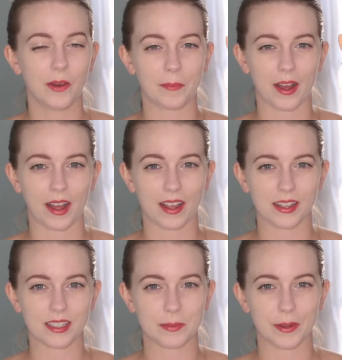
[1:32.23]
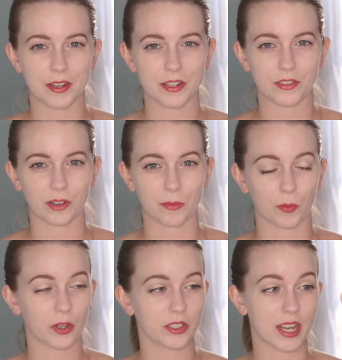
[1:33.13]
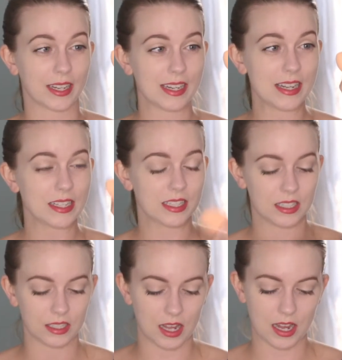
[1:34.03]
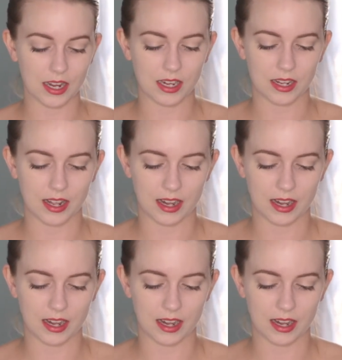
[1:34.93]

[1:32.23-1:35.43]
my sponge from the Real Techniques line.